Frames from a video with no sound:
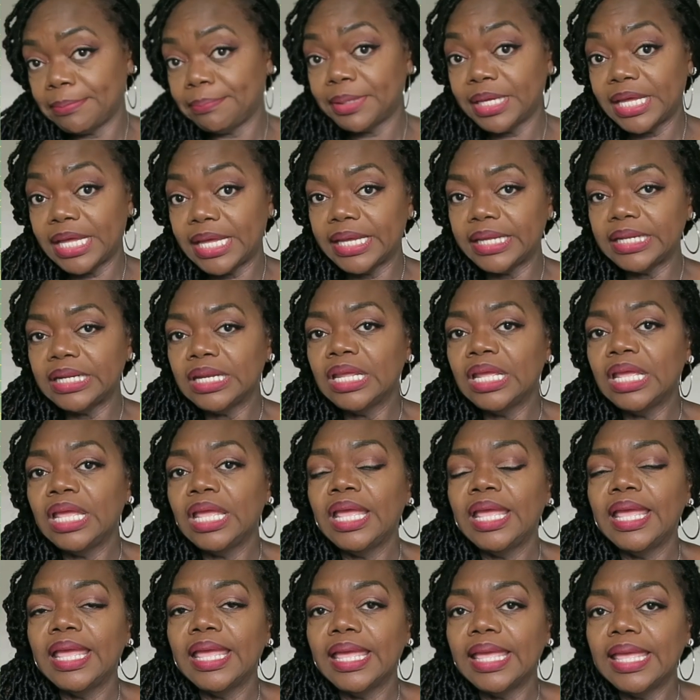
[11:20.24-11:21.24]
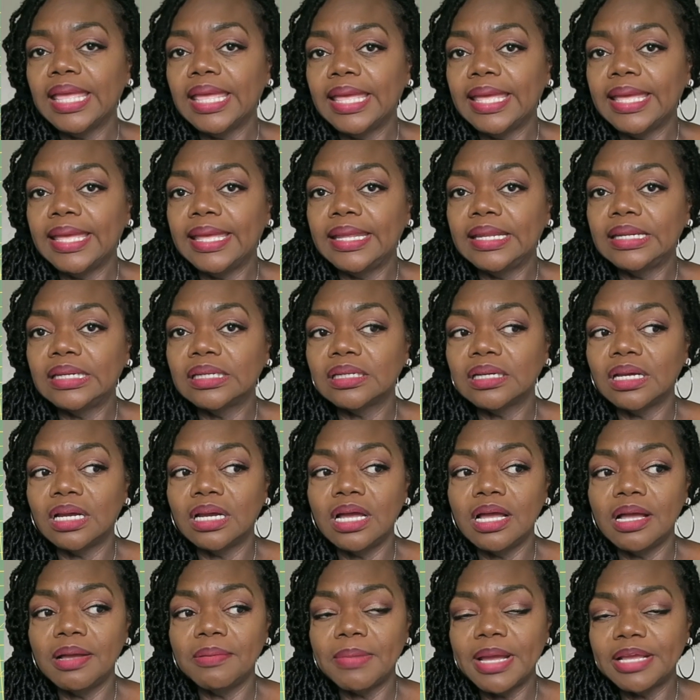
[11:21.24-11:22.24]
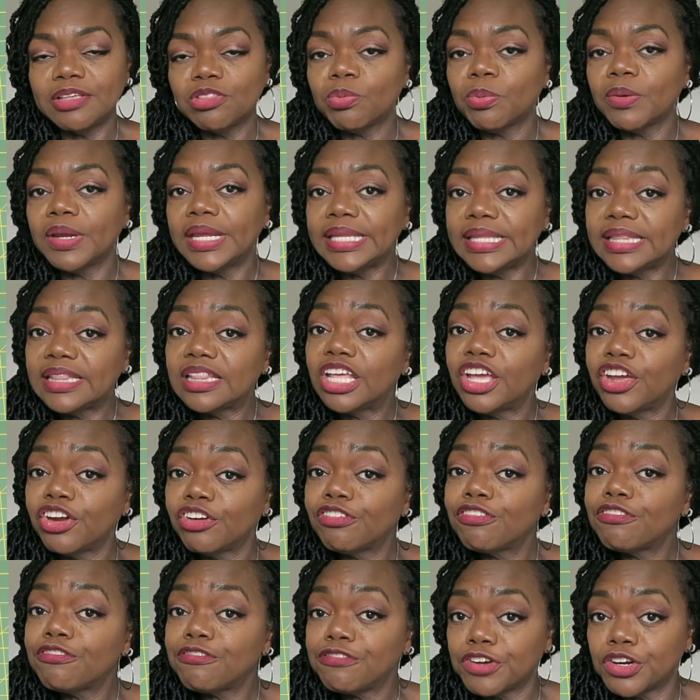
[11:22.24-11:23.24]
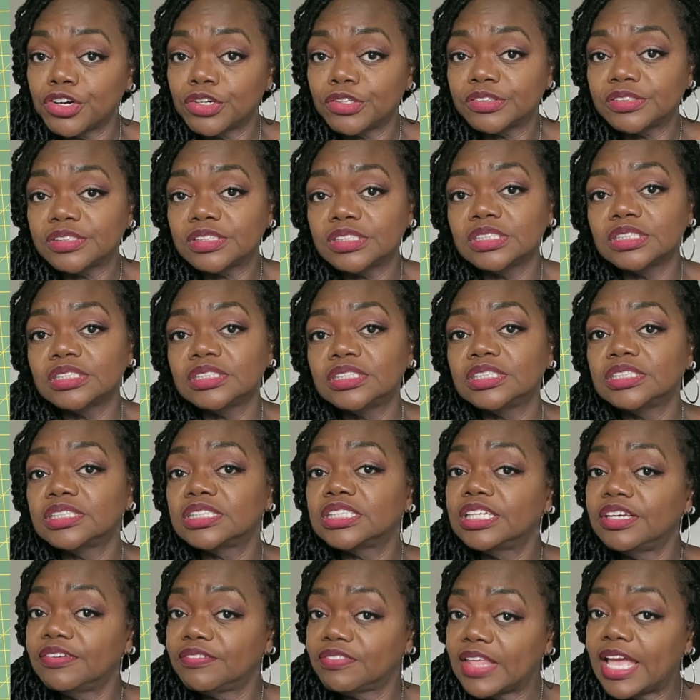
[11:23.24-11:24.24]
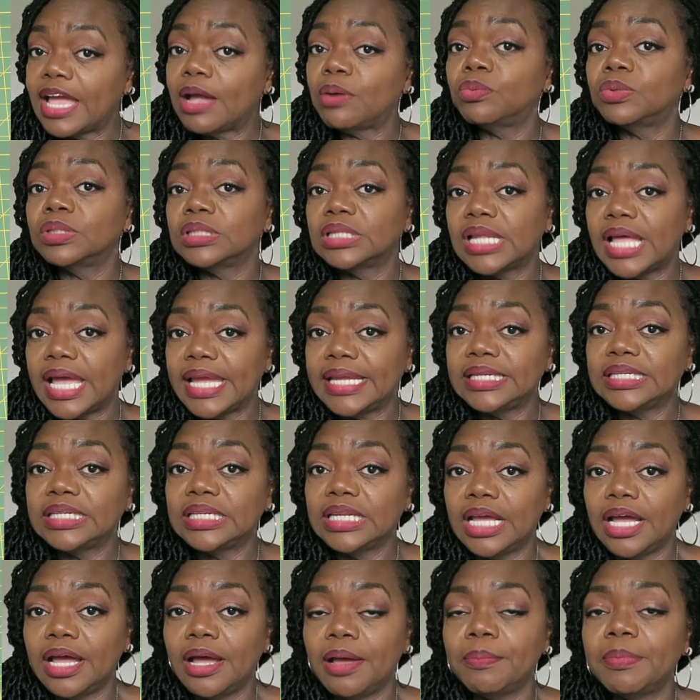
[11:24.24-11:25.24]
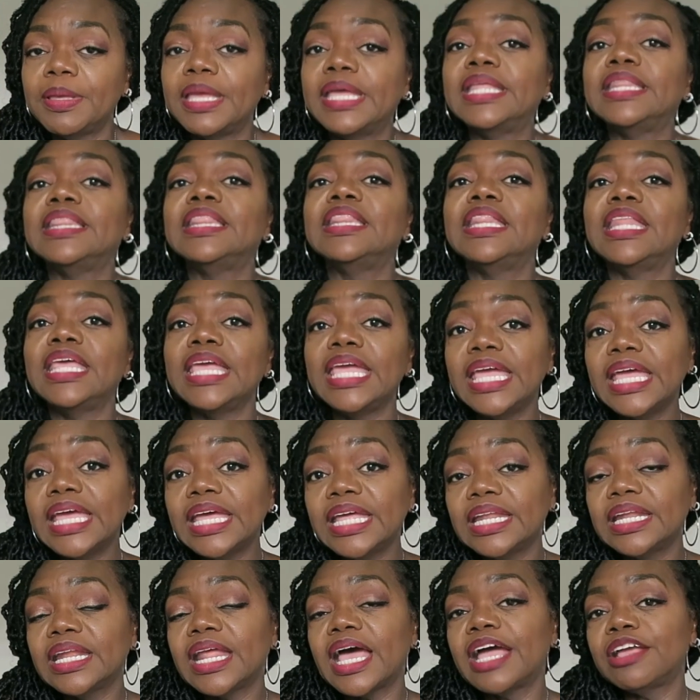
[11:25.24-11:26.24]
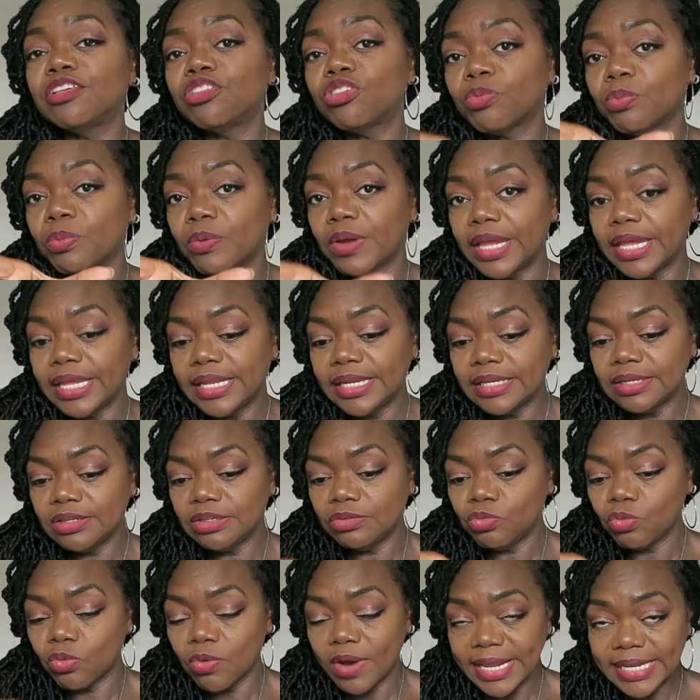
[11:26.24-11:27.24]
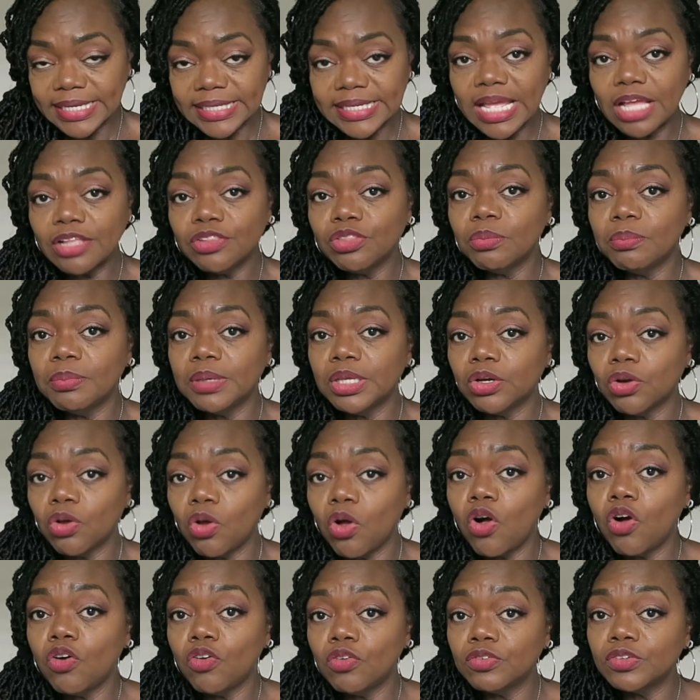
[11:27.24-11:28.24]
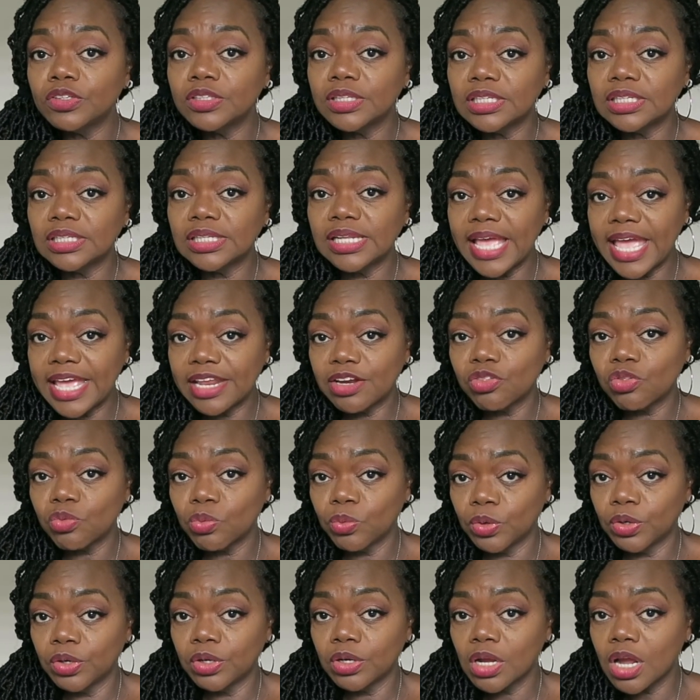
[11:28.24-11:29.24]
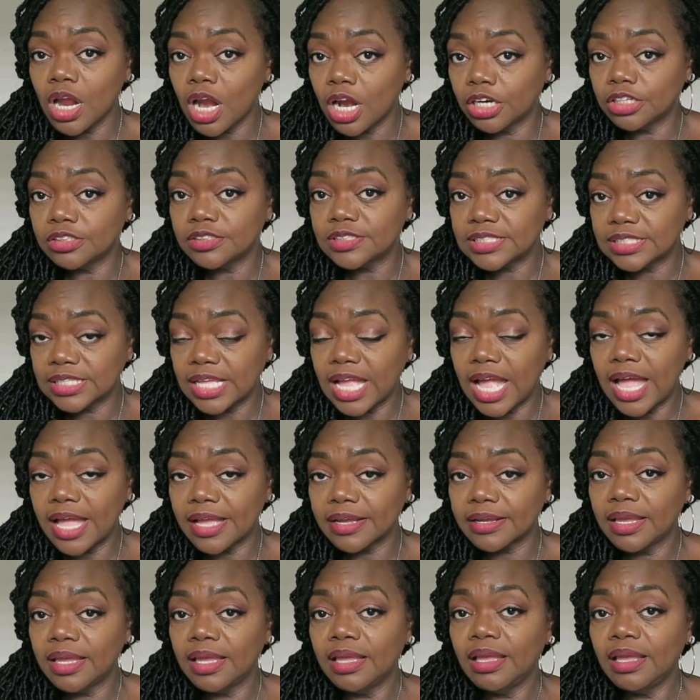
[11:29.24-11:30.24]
butt. And I sprayed there first to see if that would lighten up. And then I sprayed right down the middle over the lattice work cardstock,